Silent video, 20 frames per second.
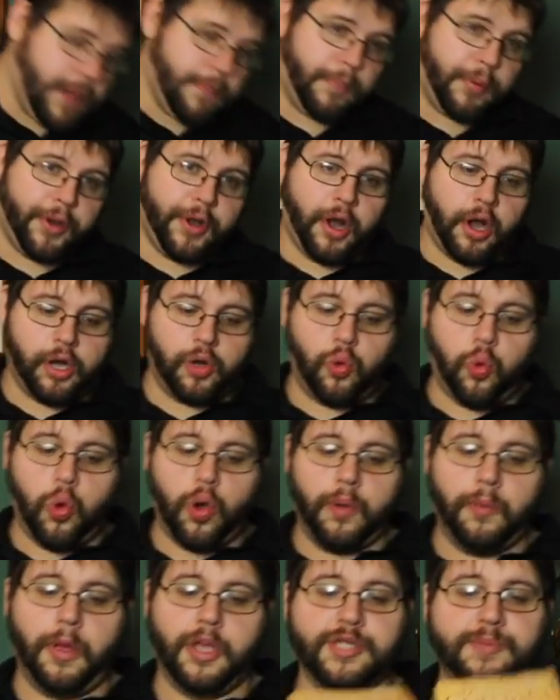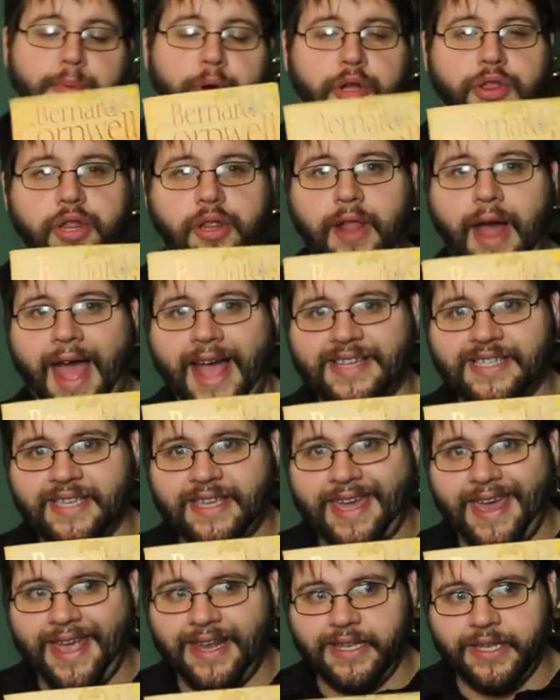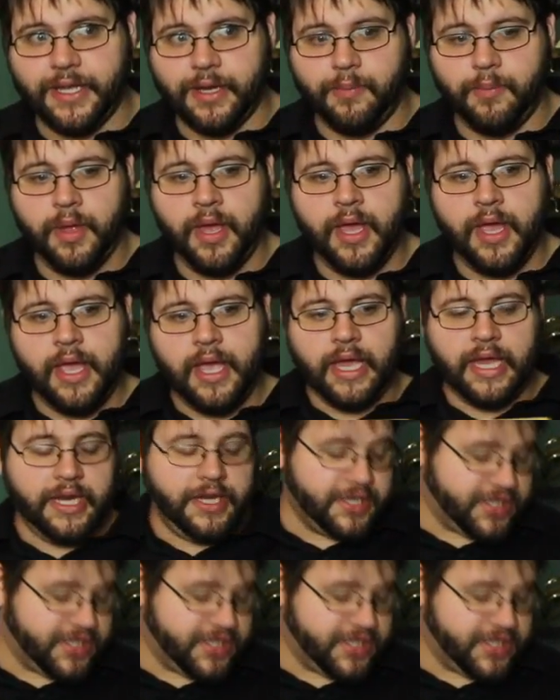in Bernard Cornwell's book, The Last Kingdom, he